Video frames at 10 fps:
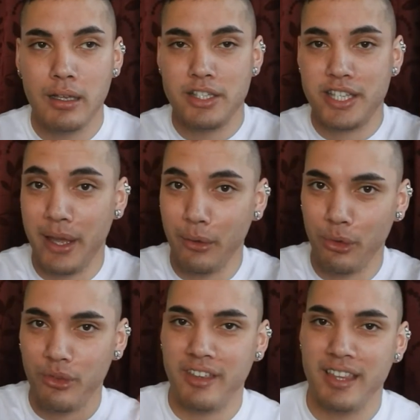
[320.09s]

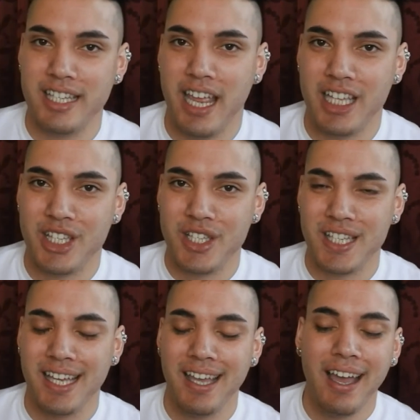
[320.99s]
skills to the
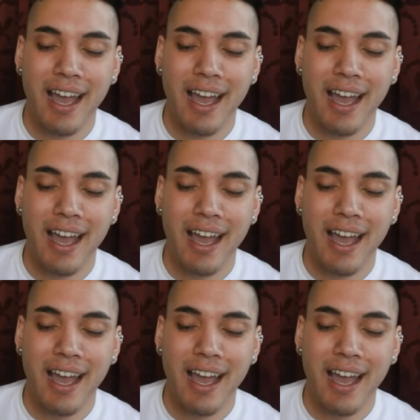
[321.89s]
test.